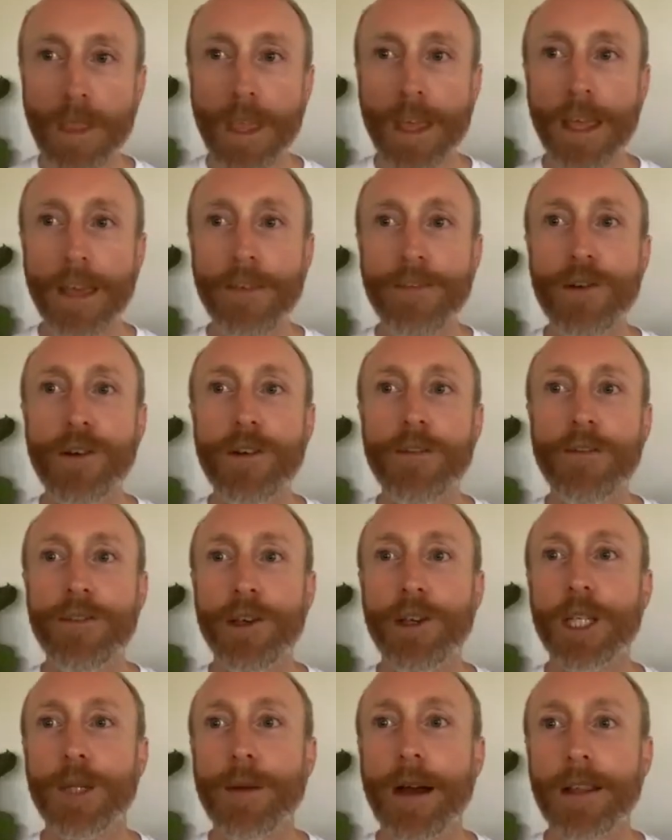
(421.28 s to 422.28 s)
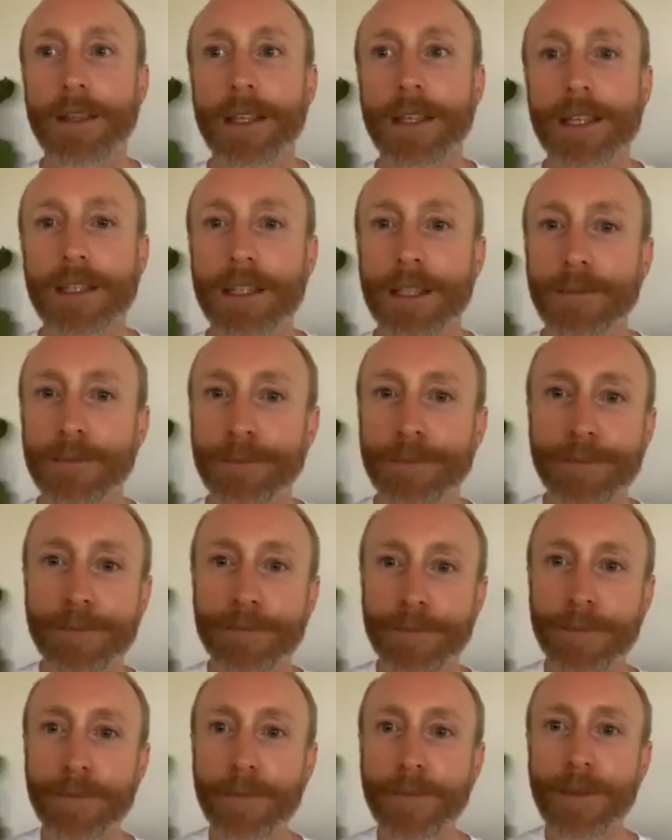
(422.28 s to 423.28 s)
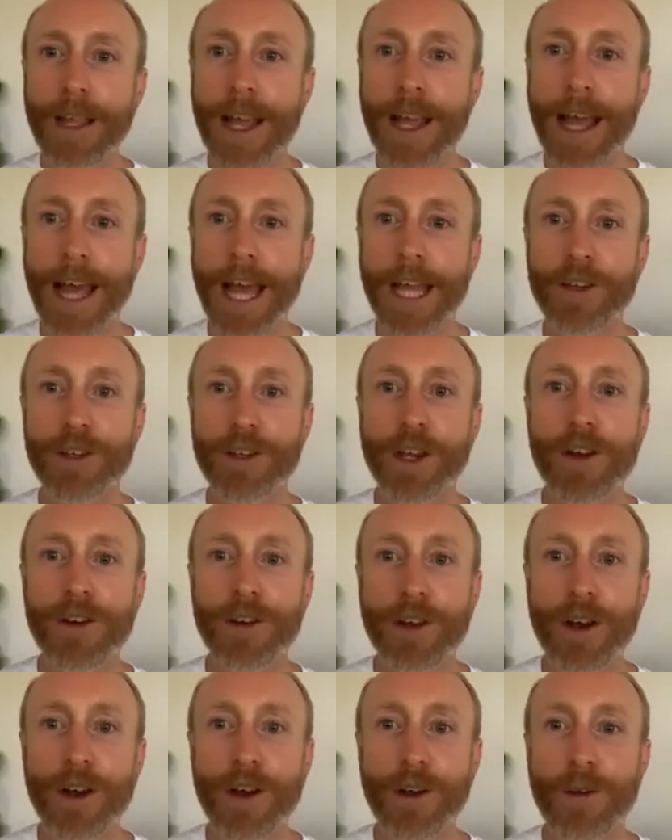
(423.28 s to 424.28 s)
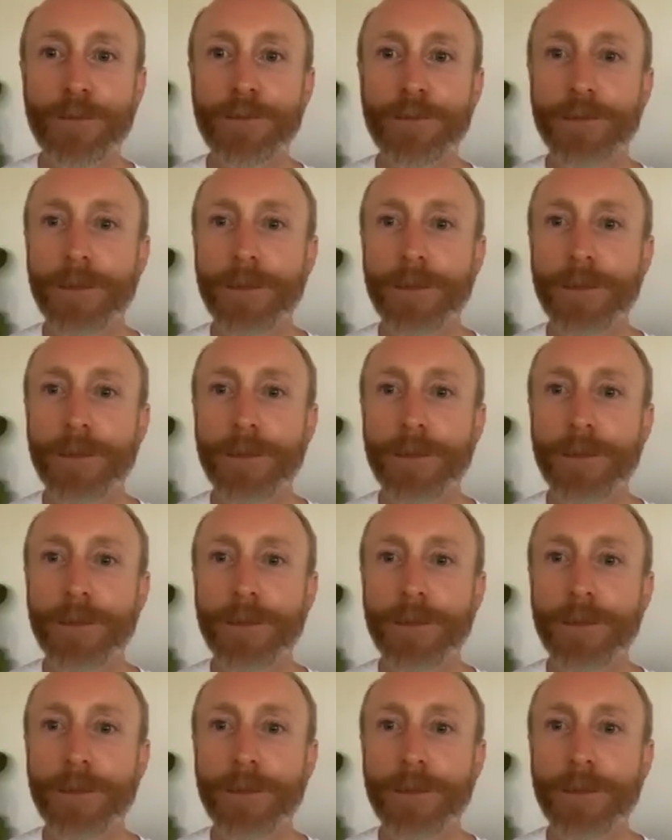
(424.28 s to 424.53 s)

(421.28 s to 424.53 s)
If you're confused about this and you don't know